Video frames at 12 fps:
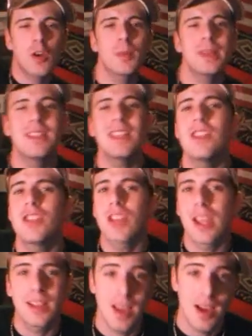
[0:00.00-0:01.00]
going to be
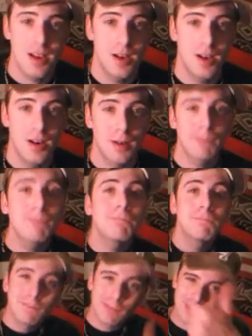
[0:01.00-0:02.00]
DJing down there.
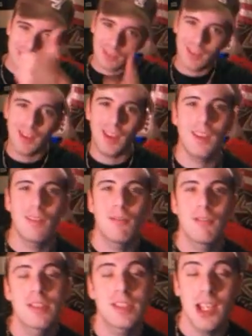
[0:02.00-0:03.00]
Yeah,
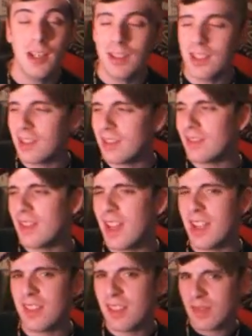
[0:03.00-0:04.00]
on a Saturday
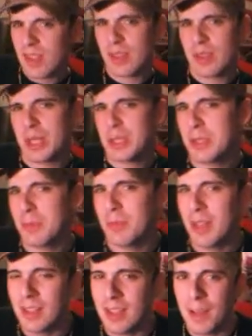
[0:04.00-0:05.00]
night event thing, something
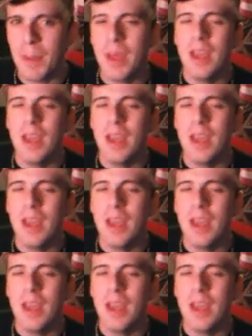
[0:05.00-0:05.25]
like that.